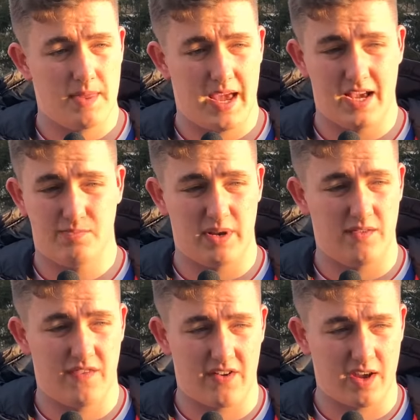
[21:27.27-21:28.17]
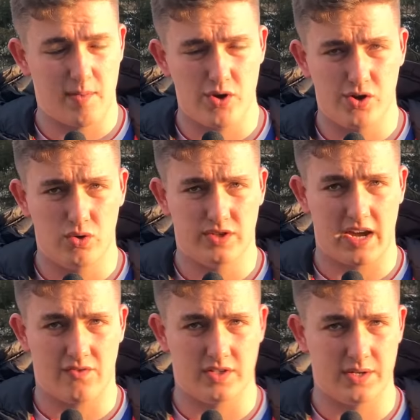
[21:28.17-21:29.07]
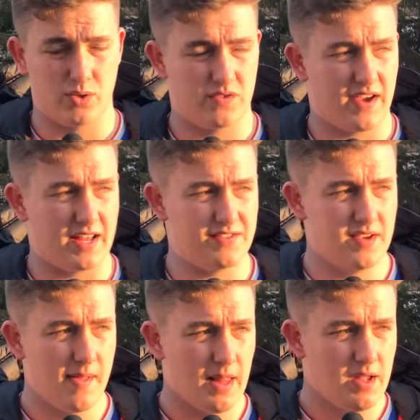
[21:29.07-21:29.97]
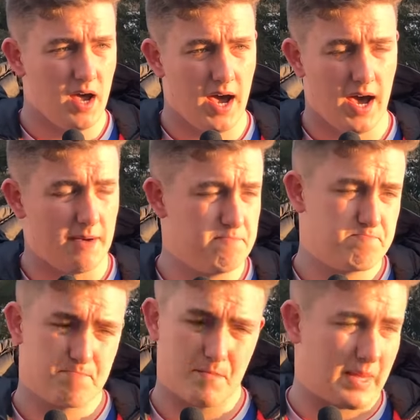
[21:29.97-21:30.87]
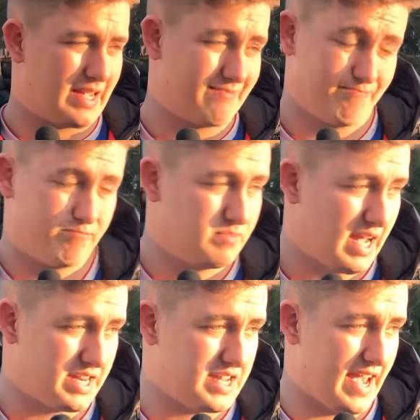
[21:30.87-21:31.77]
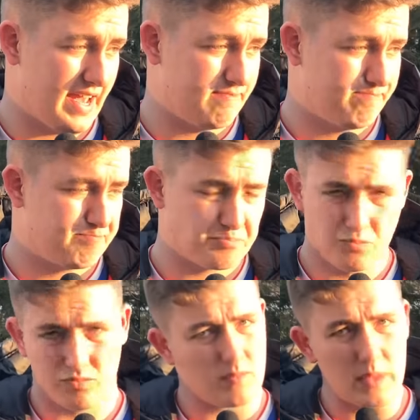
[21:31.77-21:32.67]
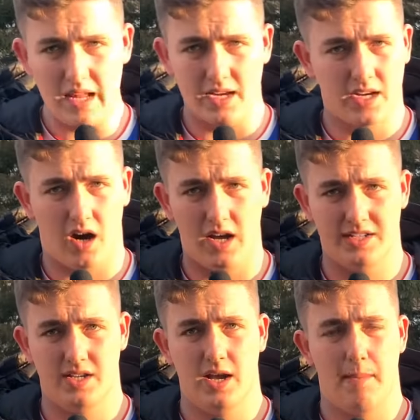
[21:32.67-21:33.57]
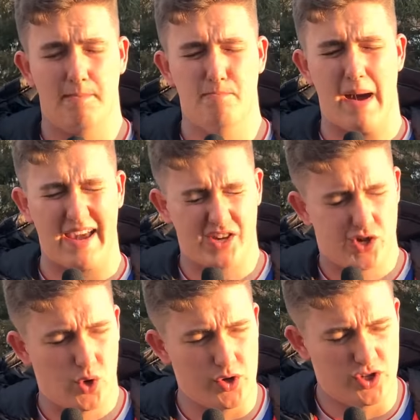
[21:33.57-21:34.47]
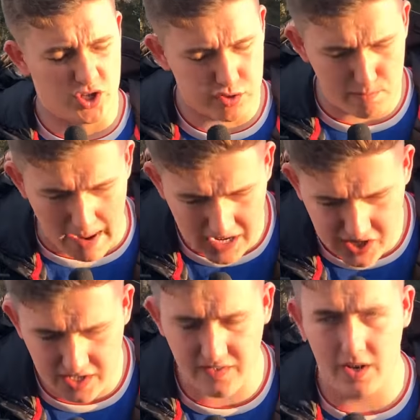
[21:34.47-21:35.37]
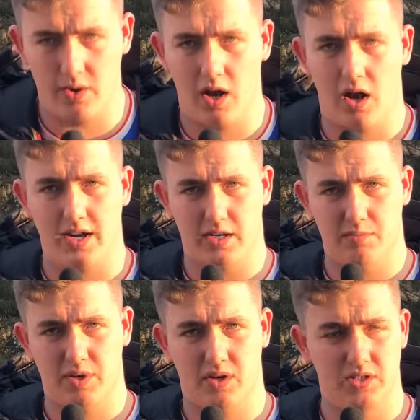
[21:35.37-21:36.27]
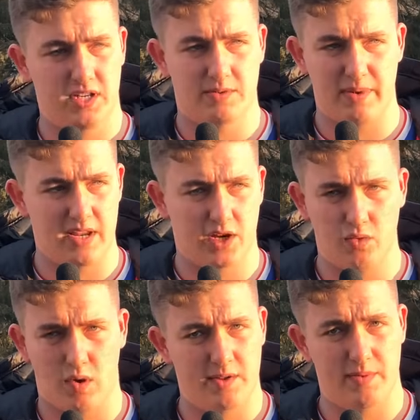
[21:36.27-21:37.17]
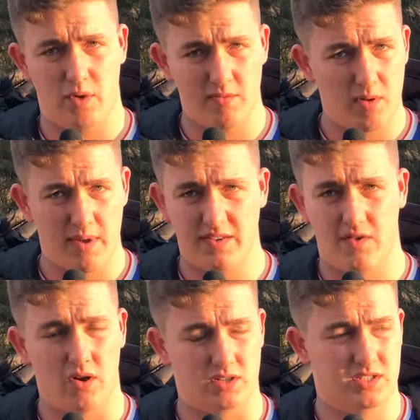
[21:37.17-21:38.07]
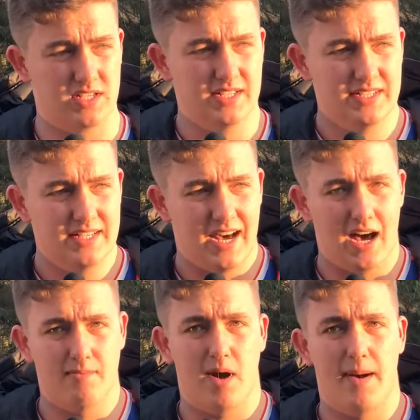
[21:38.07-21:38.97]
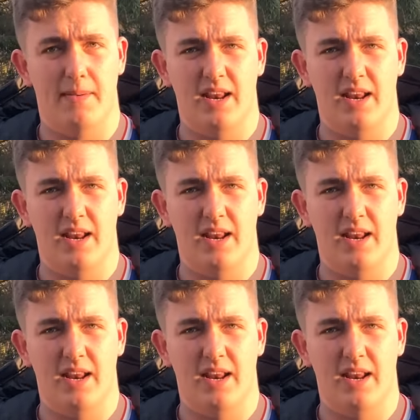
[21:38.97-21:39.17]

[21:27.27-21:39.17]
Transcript: Right, guys, now at home, all the names are on here for the ticket giveaway for Swansea. Right, guys, giveaway time, okay? I'm about to announce who is the winner of my Swansea tickets.